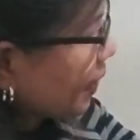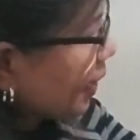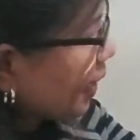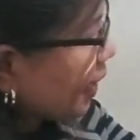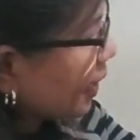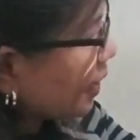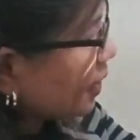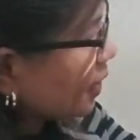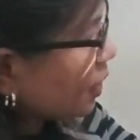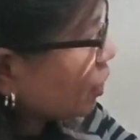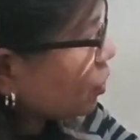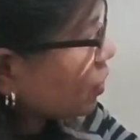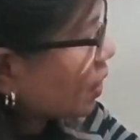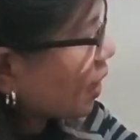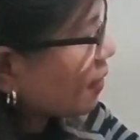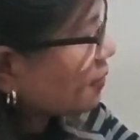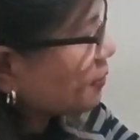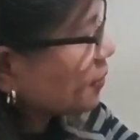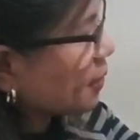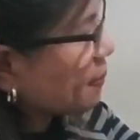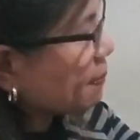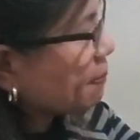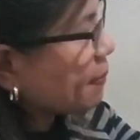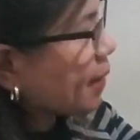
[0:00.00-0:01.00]
and then you
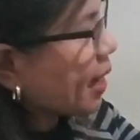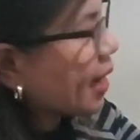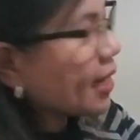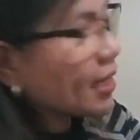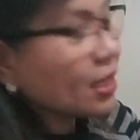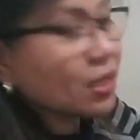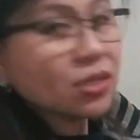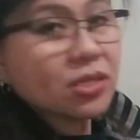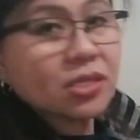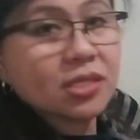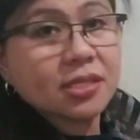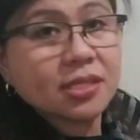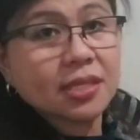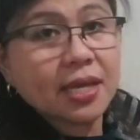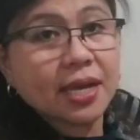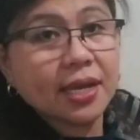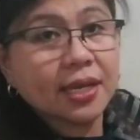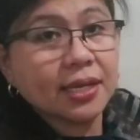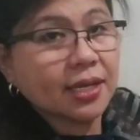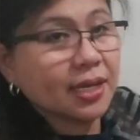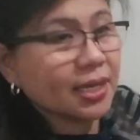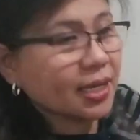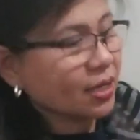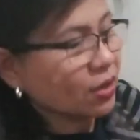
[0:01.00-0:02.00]
have the minus
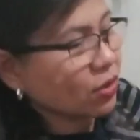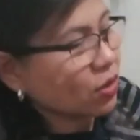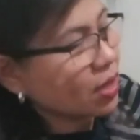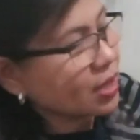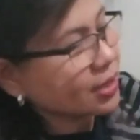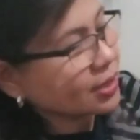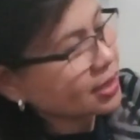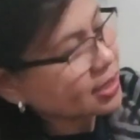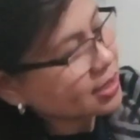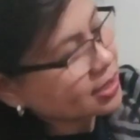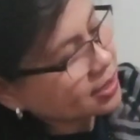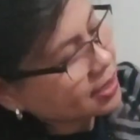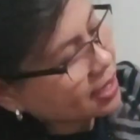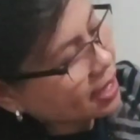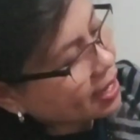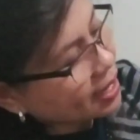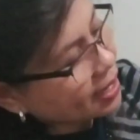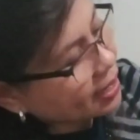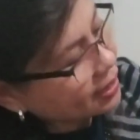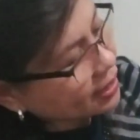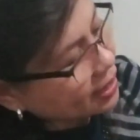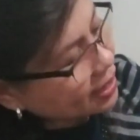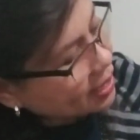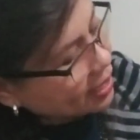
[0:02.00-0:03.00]
sign here on the
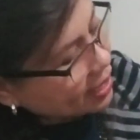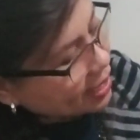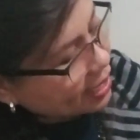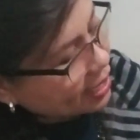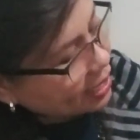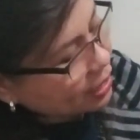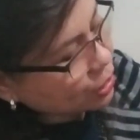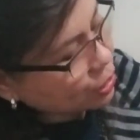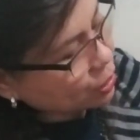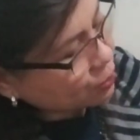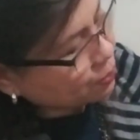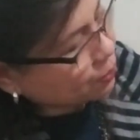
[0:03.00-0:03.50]
side, and you